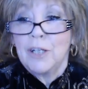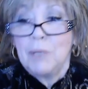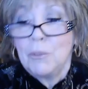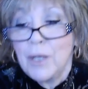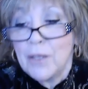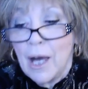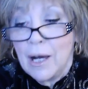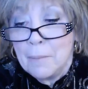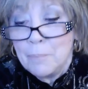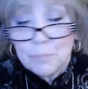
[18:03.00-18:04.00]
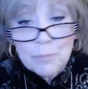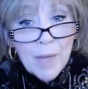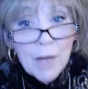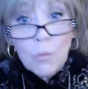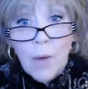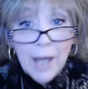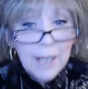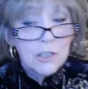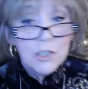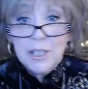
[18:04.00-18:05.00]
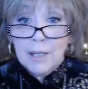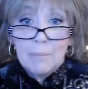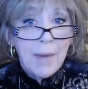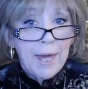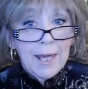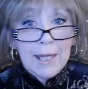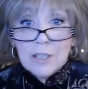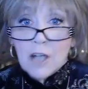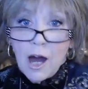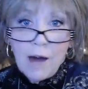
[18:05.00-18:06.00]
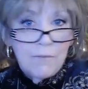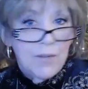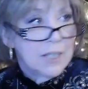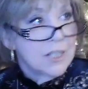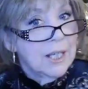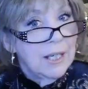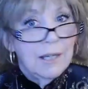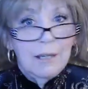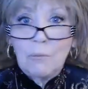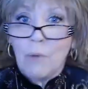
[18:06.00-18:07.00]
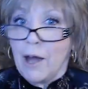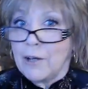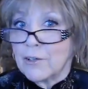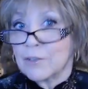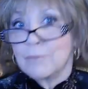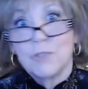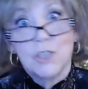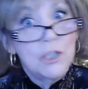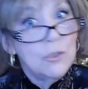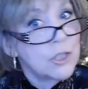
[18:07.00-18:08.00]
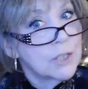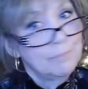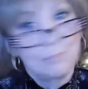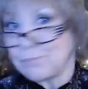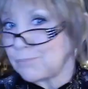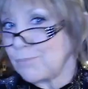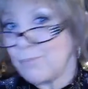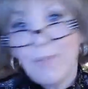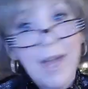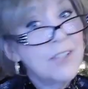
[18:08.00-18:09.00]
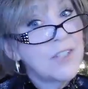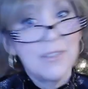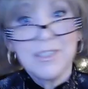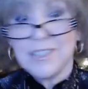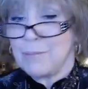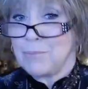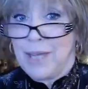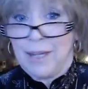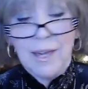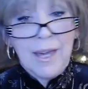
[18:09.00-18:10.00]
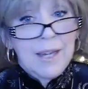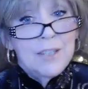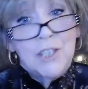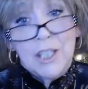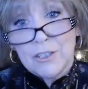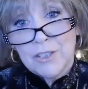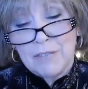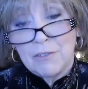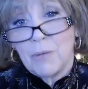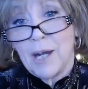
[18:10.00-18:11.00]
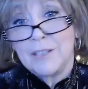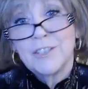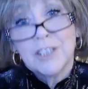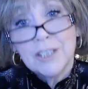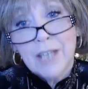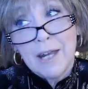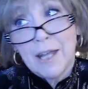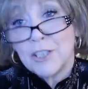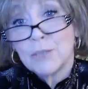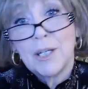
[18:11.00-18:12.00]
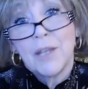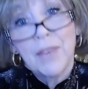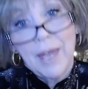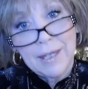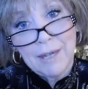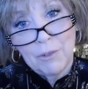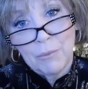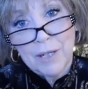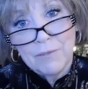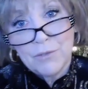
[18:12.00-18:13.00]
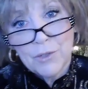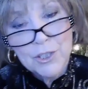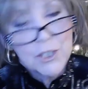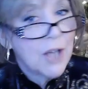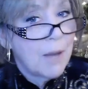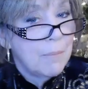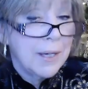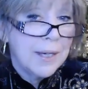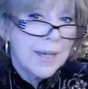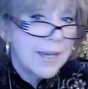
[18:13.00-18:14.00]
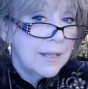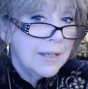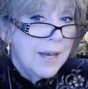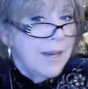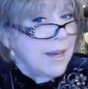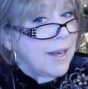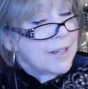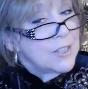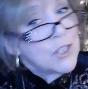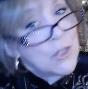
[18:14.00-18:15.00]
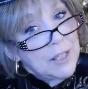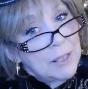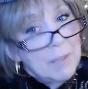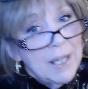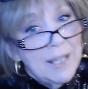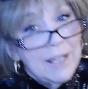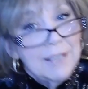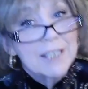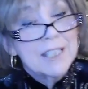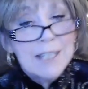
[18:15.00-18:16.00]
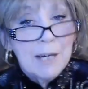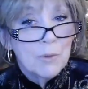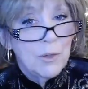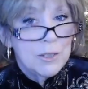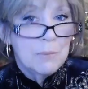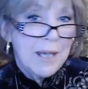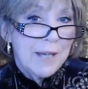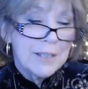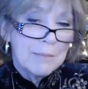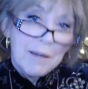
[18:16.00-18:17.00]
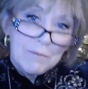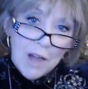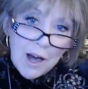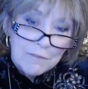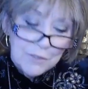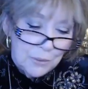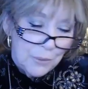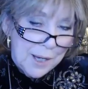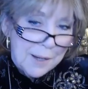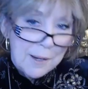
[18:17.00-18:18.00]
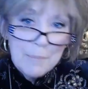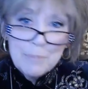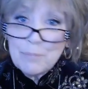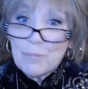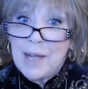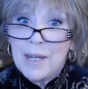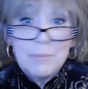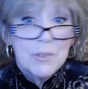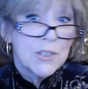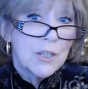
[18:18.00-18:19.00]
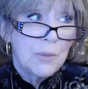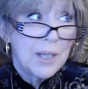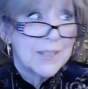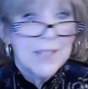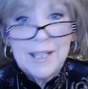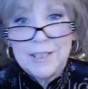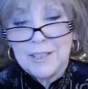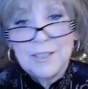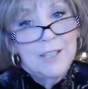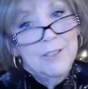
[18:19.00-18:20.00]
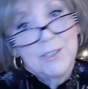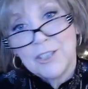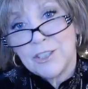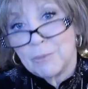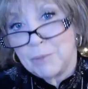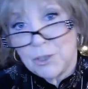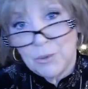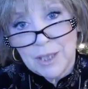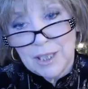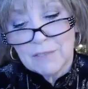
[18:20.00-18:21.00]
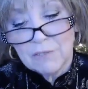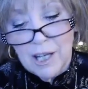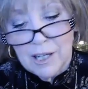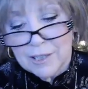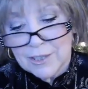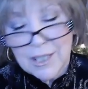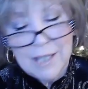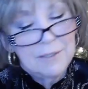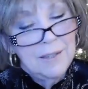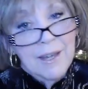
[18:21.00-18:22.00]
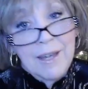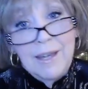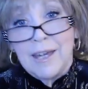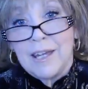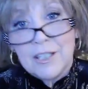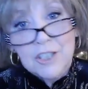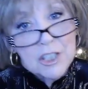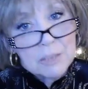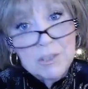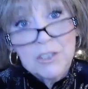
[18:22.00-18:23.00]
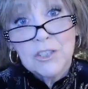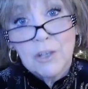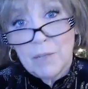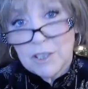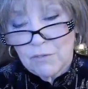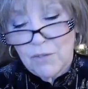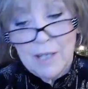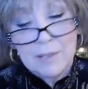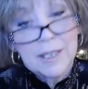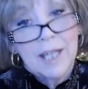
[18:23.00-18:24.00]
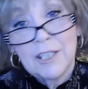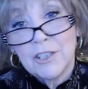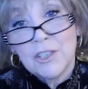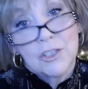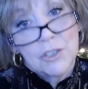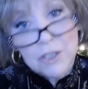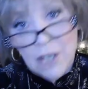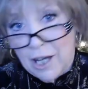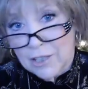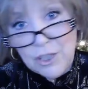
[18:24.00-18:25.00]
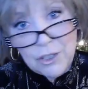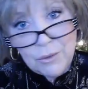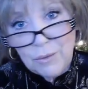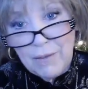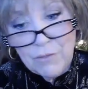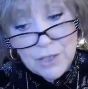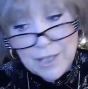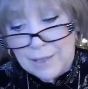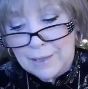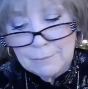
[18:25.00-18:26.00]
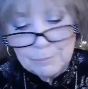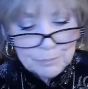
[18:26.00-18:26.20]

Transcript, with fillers: me with uh, wine or champagne, coffee, tea, water, juice, it's all the same thing. Cheers, everyone. And I just want to thank everyone for stopping in and joining me. This is how I'm going to be ending my vlog for the week. And I'm just so excited to still be doing these vlogs. And it has just been so much fun getting to talk to you every day.